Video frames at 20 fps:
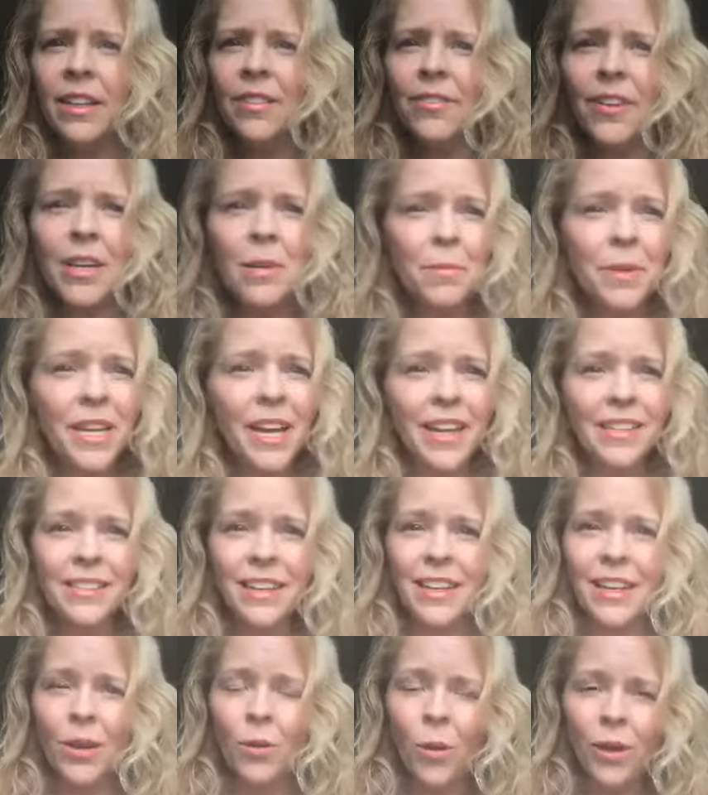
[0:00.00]
if anybody has
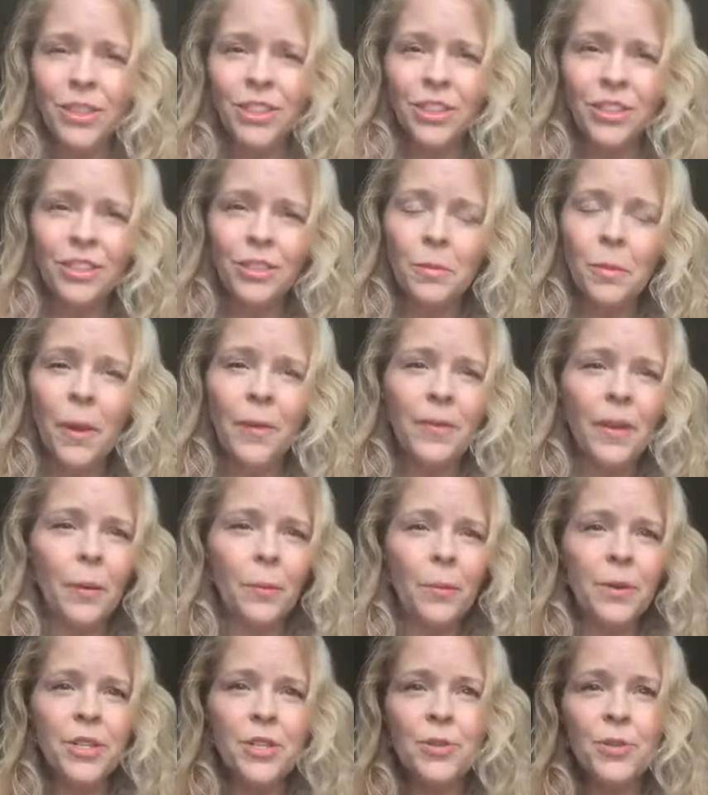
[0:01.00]
any questions about that
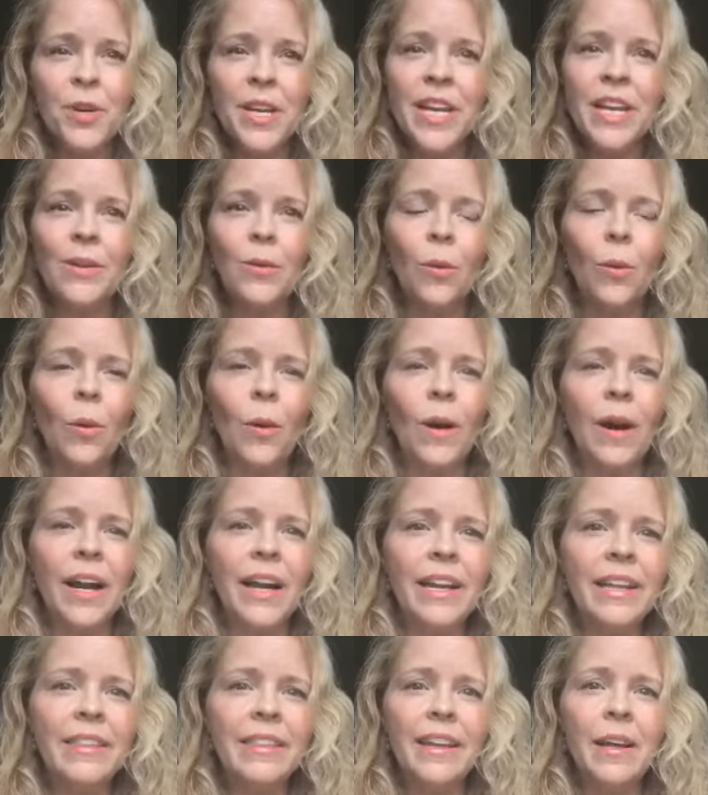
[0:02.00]
retreat or
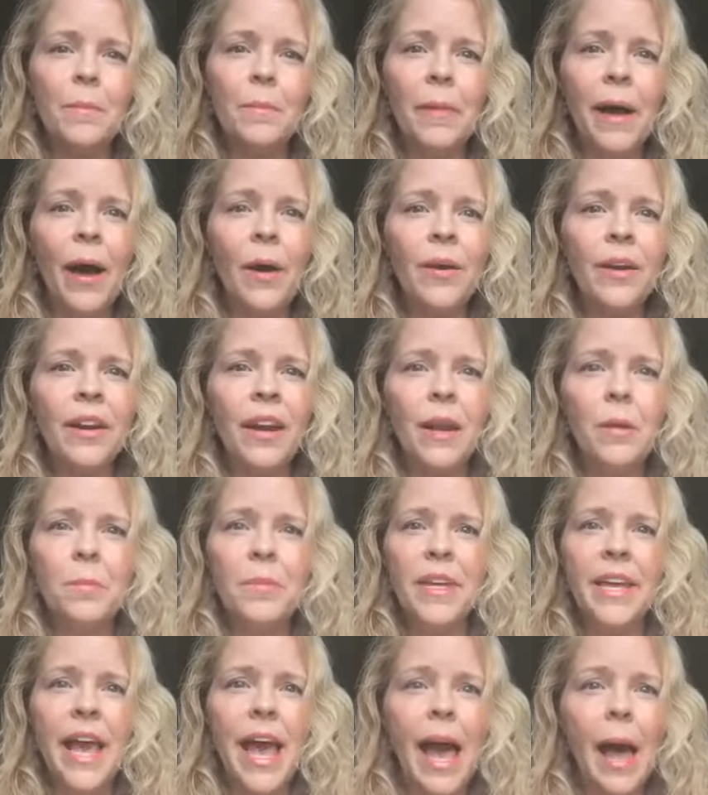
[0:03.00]
anything about it, I'd
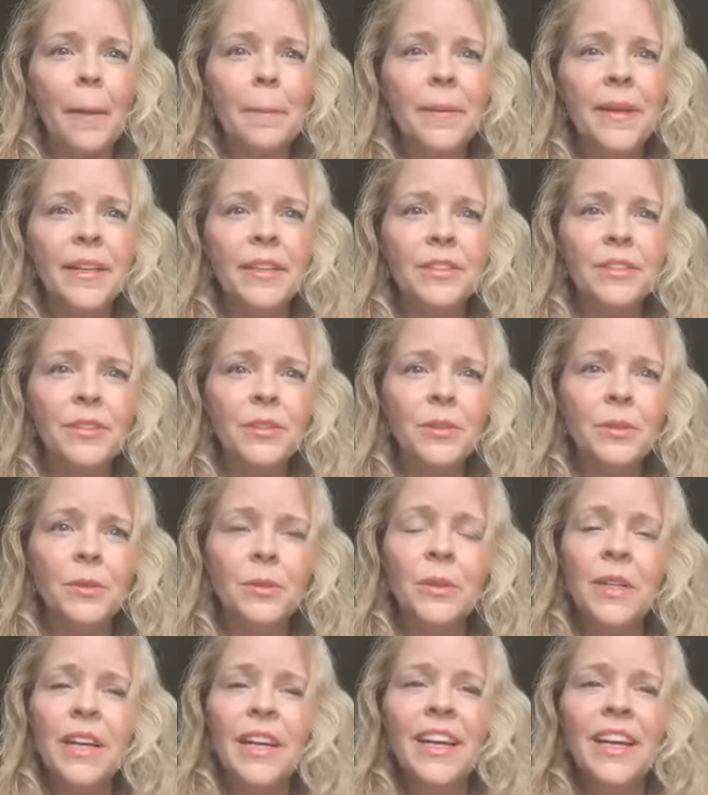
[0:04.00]
be happy to